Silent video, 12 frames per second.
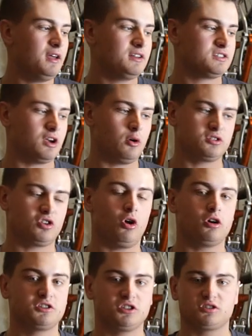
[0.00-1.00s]
So as
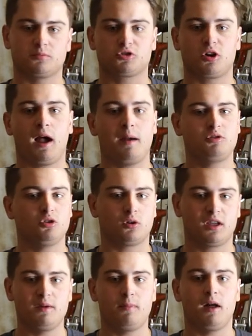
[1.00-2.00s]
long as you're subscribed, you'll
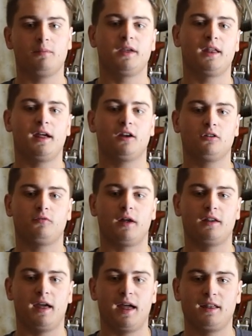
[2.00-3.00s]
keep on being entered
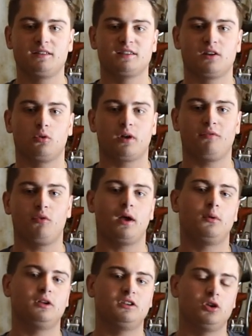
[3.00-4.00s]
in any single
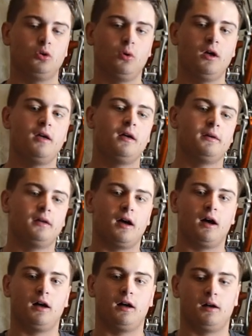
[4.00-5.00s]
giveaway we do
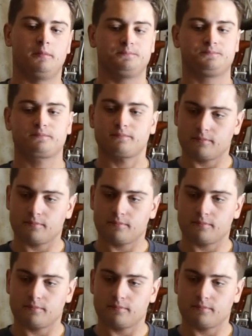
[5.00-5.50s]
um,